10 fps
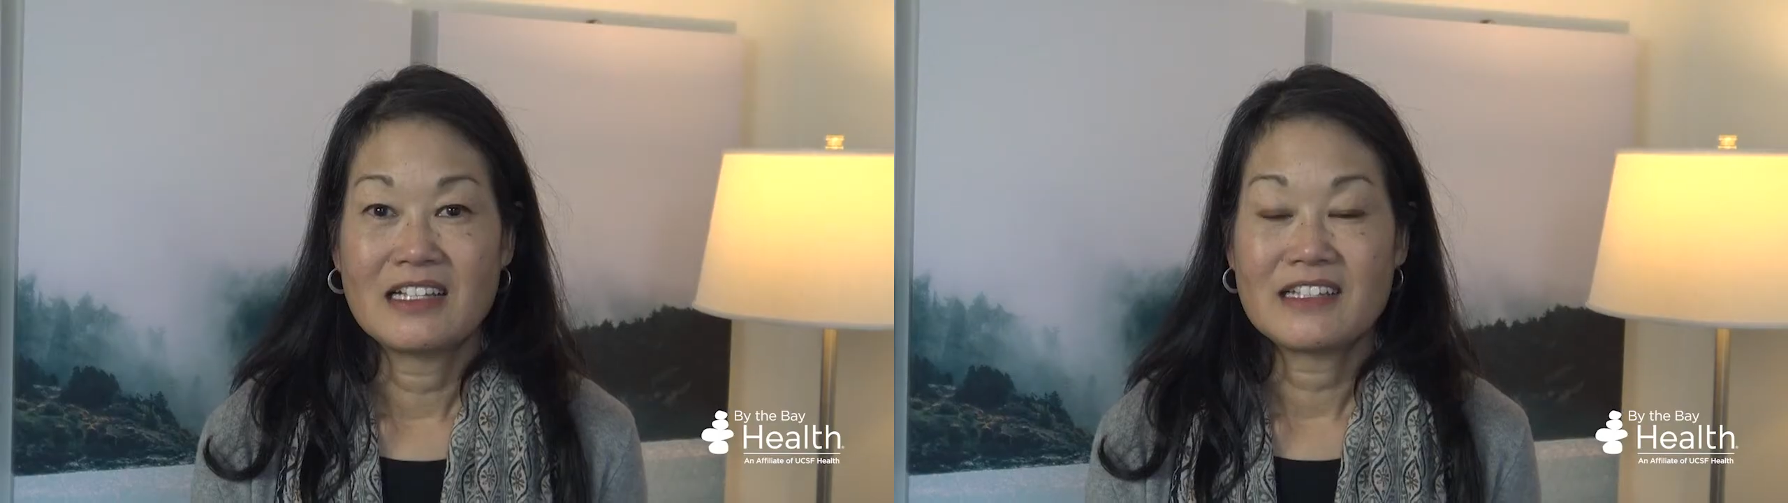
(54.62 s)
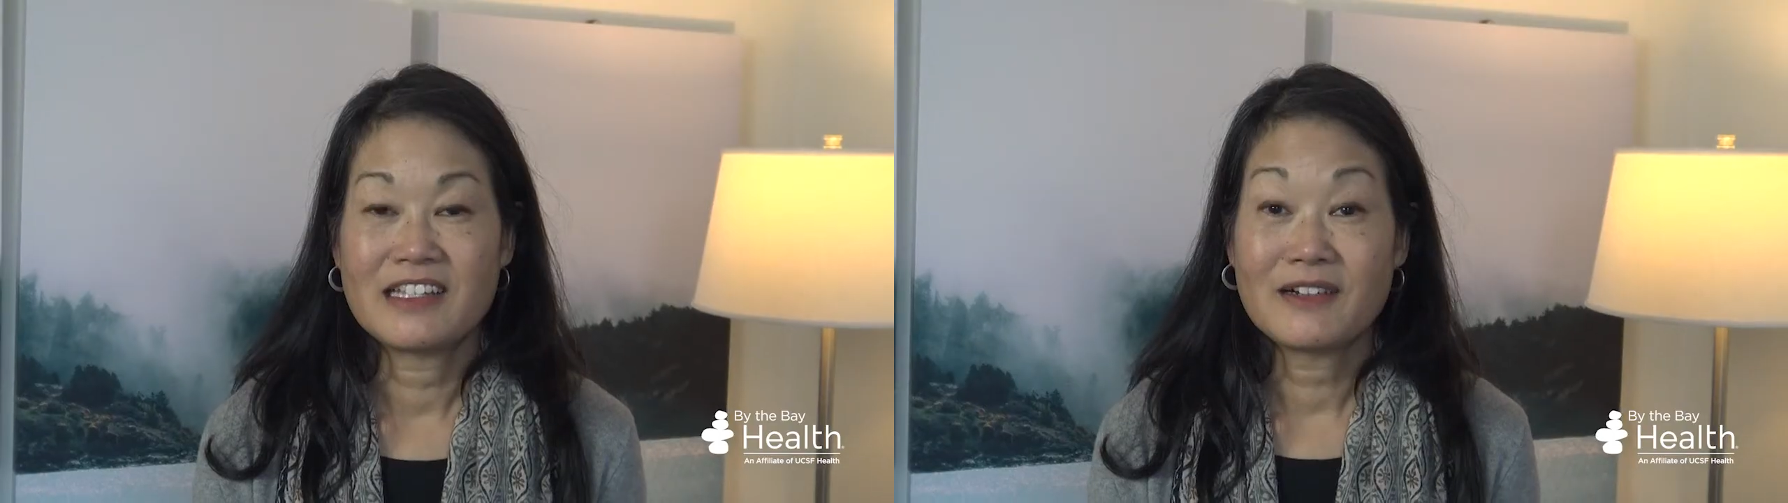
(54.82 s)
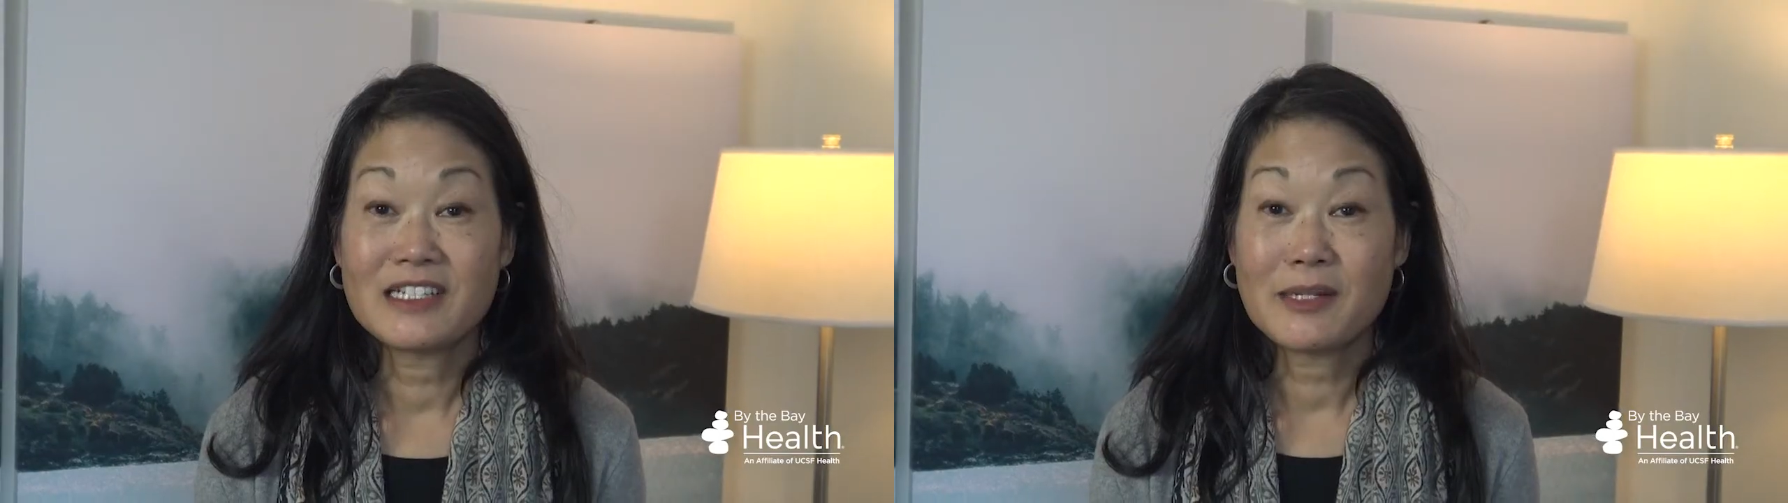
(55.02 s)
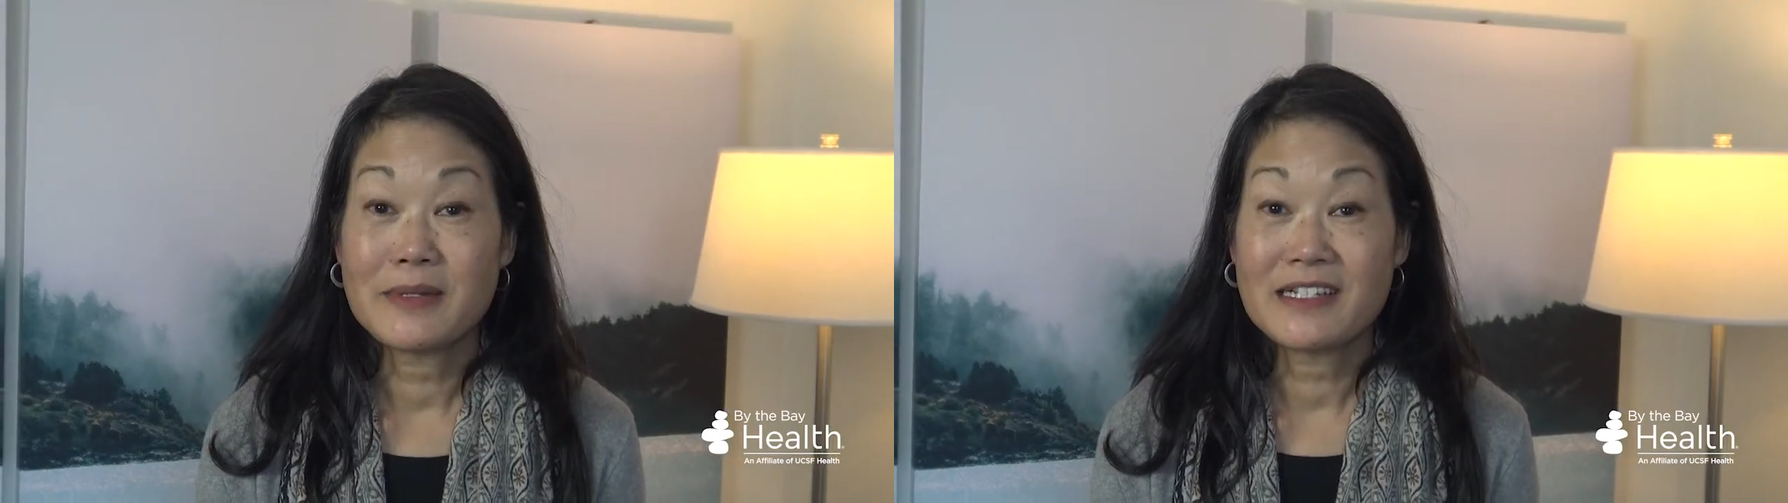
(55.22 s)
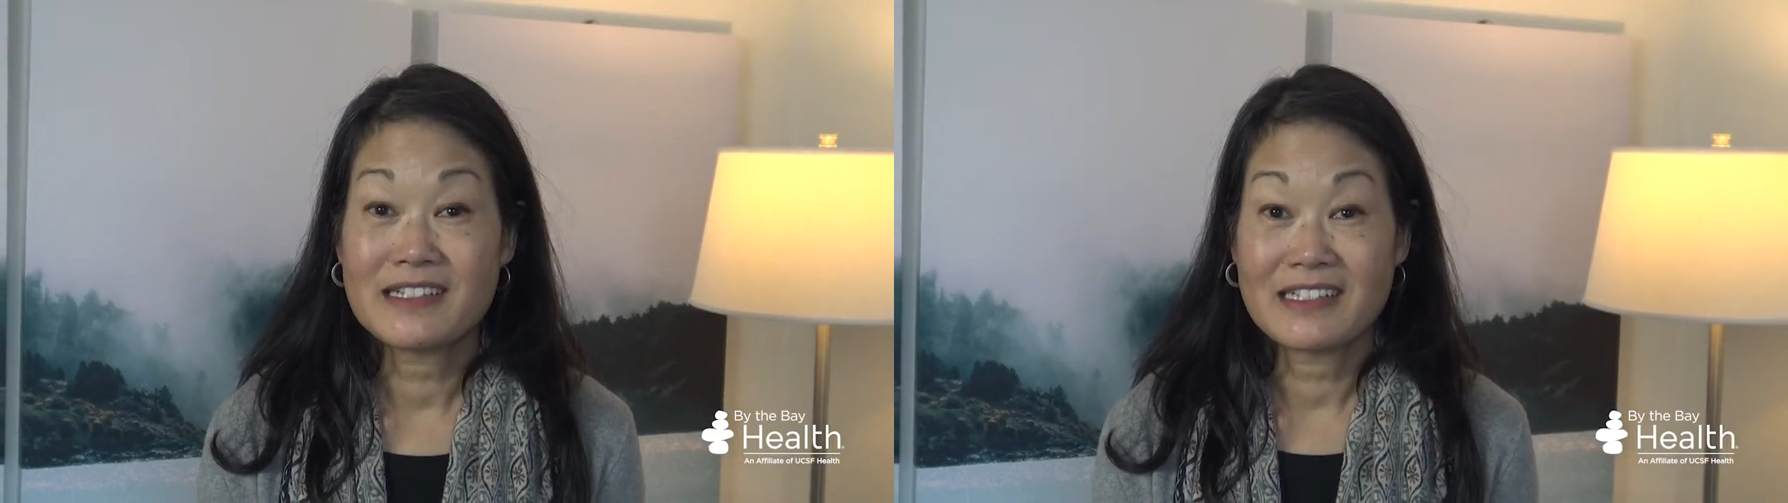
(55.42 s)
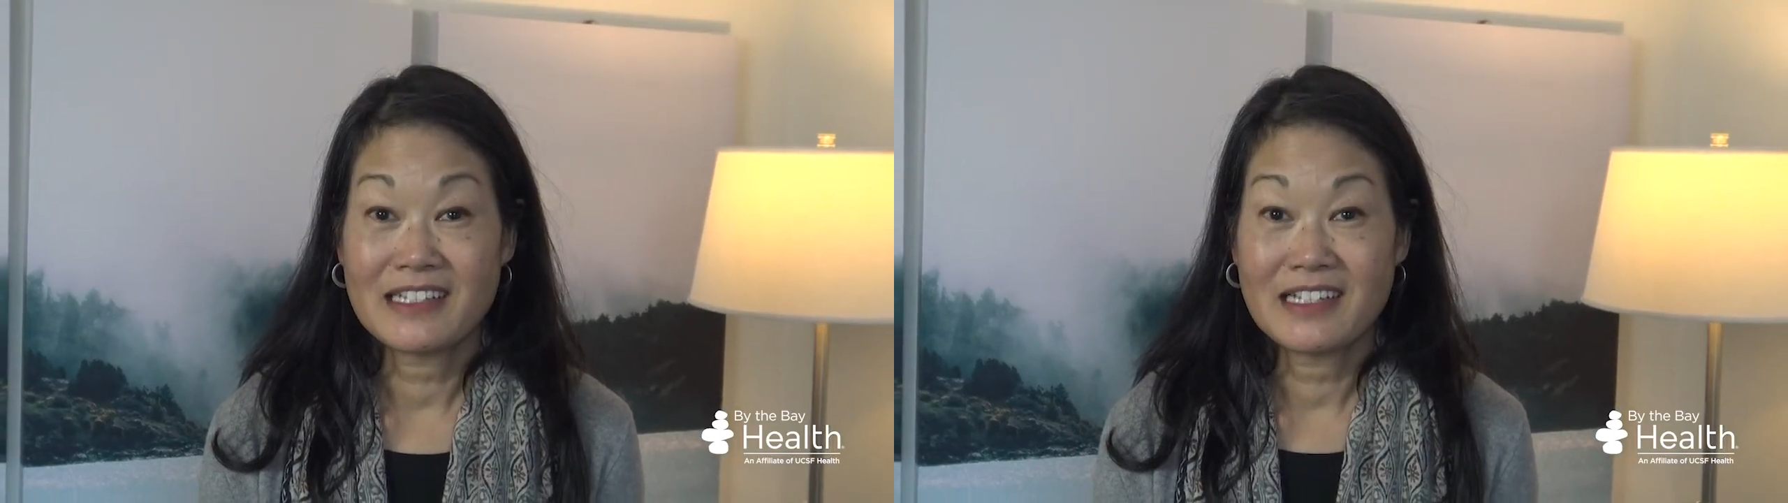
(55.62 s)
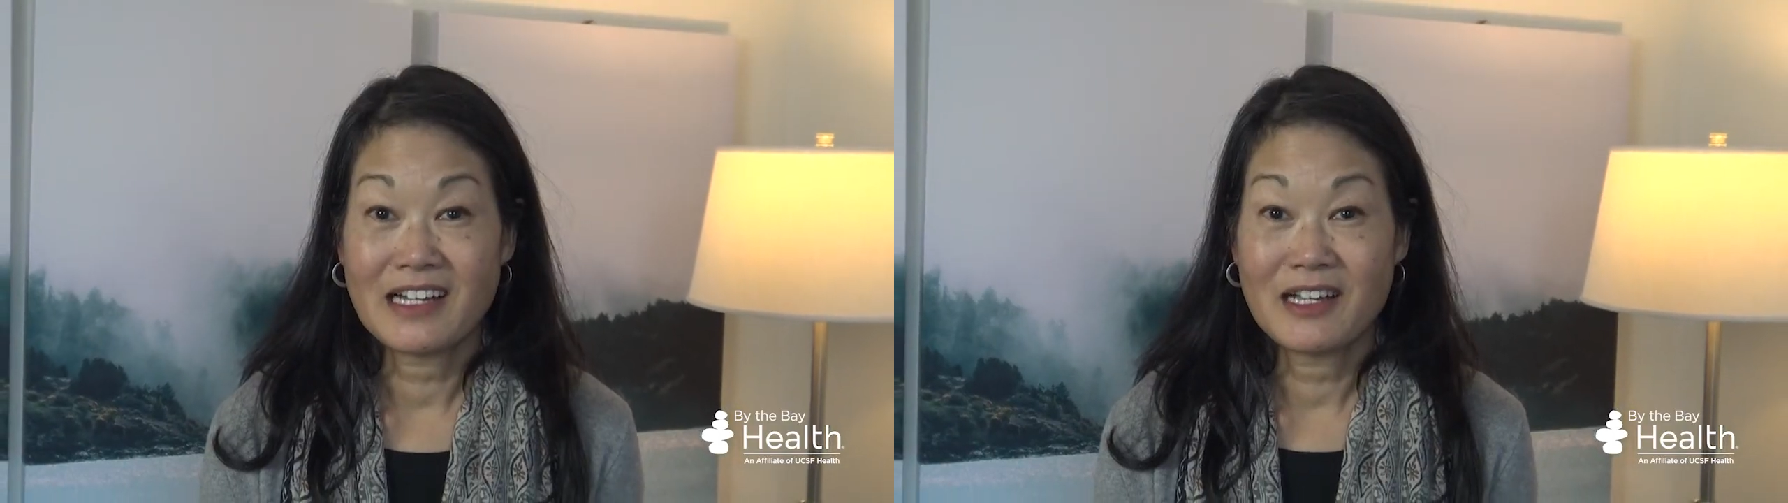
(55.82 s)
Serendipitously,